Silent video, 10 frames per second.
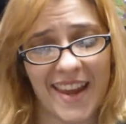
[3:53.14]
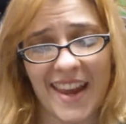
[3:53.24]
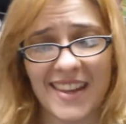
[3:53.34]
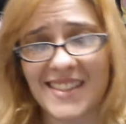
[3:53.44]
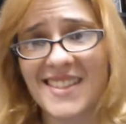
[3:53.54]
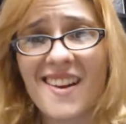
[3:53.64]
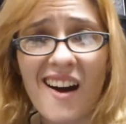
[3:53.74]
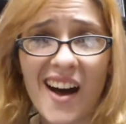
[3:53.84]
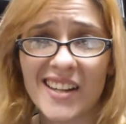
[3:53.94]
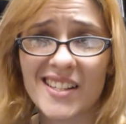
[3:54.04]
it's
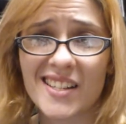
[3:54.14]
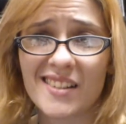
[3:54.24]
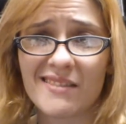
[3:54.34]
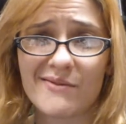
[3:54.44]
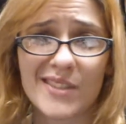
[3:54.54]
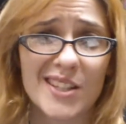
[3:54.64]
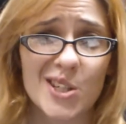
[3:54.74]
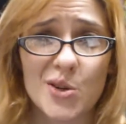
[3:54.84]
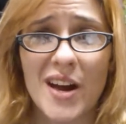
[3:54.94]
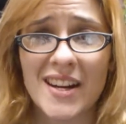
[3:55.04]
not
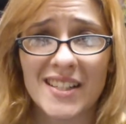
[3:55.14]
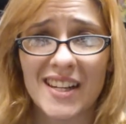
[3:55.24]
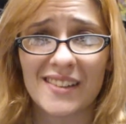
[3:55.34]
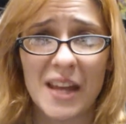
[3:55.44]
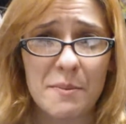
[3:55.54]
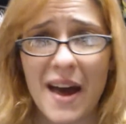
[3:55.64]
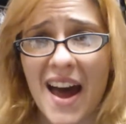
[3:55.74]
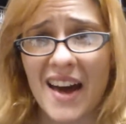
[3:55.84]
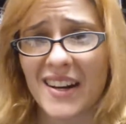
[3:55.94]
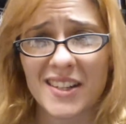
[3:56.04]
distractingly
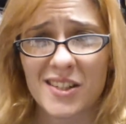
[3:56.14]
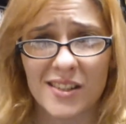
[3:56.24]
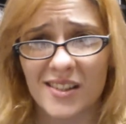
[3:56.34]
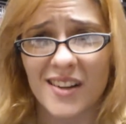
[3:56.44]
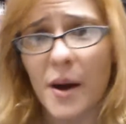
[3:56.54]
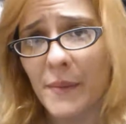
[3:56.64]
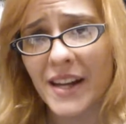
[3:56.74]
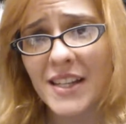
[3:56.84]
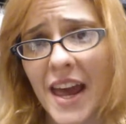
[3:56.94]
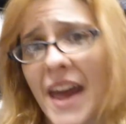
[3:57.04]
bad. It's just not
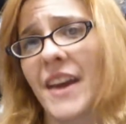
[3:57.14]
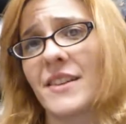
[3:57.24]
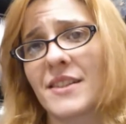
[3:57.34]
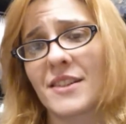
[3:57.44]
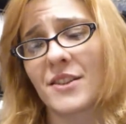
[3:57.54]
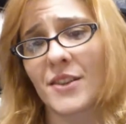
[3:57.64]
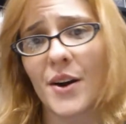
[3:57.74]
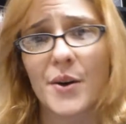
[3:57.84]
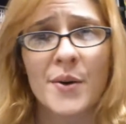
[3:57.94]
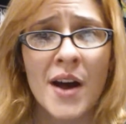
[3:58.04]
my taste.
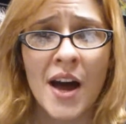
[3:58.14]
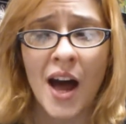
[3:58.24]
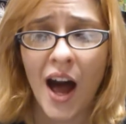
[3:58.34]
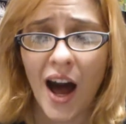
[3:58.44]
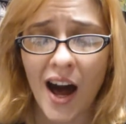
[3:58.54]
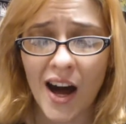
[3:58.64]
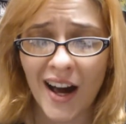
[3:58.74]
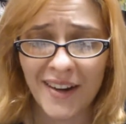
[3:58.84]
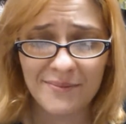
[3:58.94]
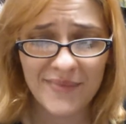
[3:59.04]
So,
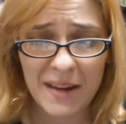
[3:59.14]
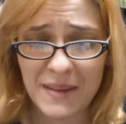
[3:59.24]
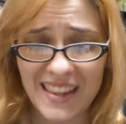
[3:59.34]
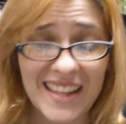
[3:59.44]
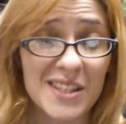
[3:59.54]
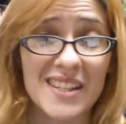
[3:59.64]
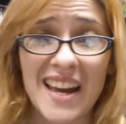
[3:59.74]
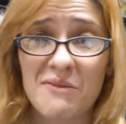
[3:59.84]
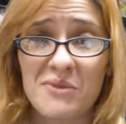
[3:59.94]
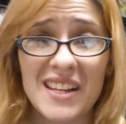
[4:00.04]
I
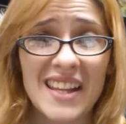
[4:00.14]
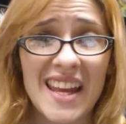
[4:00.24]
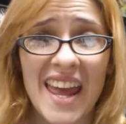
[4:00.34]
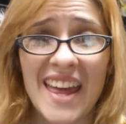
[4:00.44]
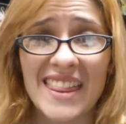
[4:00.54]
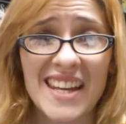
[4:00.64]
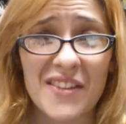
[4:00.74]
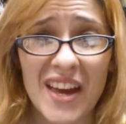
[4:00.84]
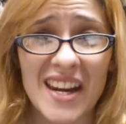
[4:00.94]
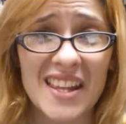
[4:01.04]
really can't think
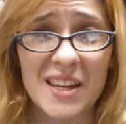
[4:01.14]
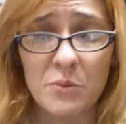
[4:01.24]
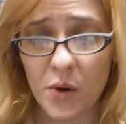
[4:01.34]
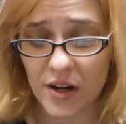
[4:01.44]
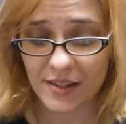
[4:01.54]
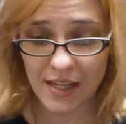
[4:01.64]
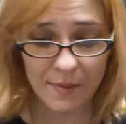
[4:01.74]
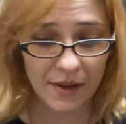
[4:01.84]
of anything more to say